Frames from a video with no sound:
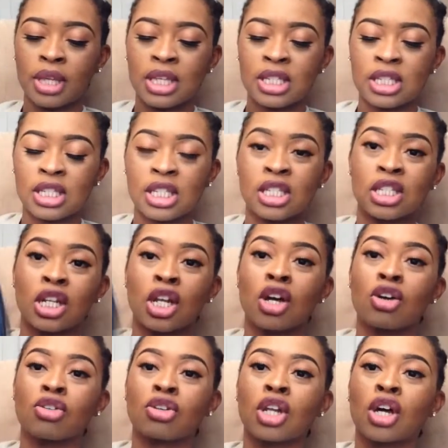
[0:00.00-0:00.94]
is this
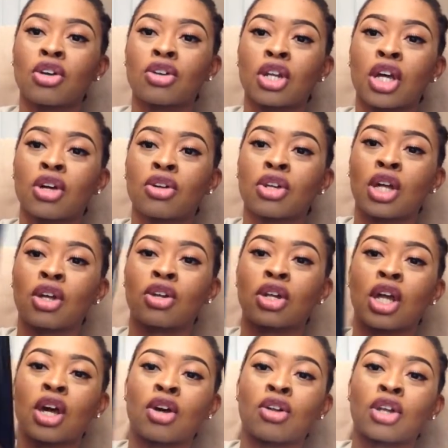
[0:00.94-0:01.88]
long, long, long, long,
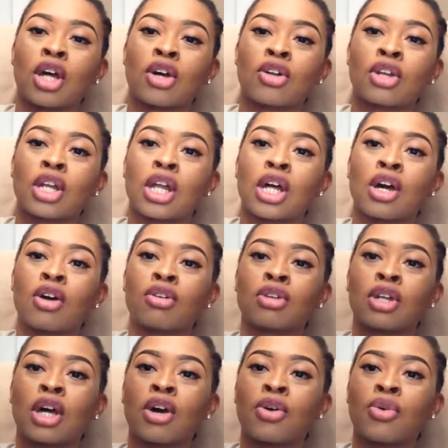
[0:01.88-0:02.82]
long, long, long,